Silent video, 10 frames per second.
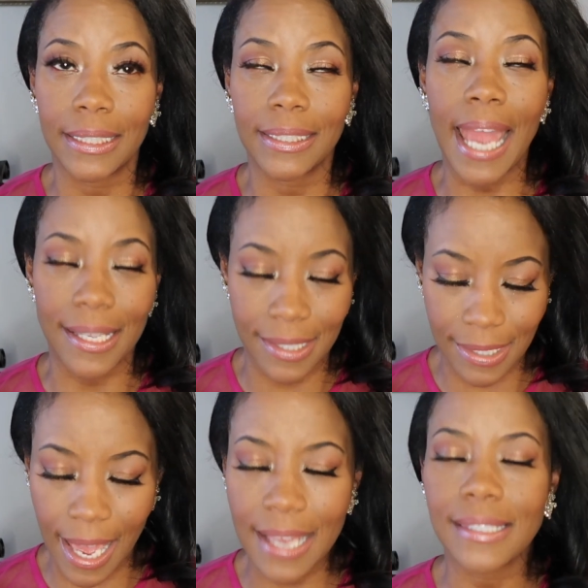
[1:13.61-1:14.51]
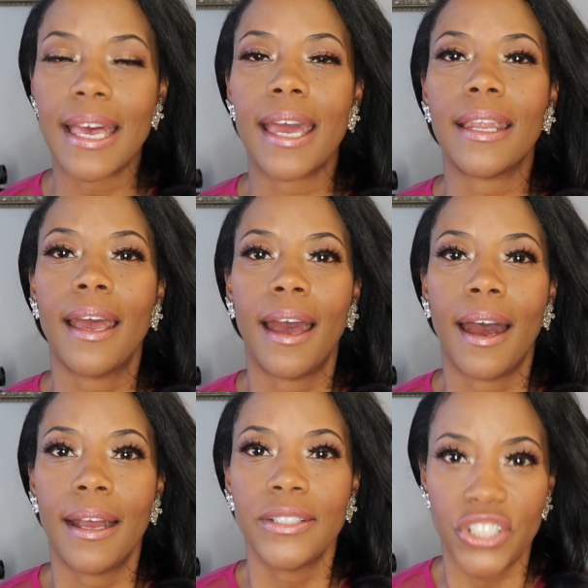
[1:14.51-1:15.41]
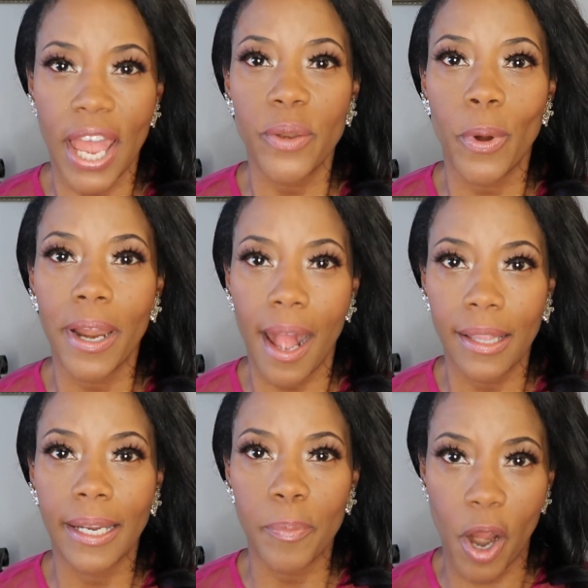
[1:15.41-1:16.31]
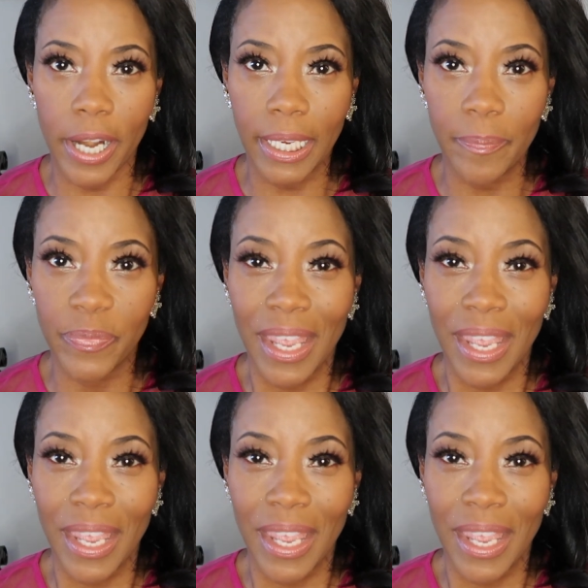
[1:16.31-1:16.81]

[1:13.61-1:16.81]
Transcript: Yes, I said January holiday party.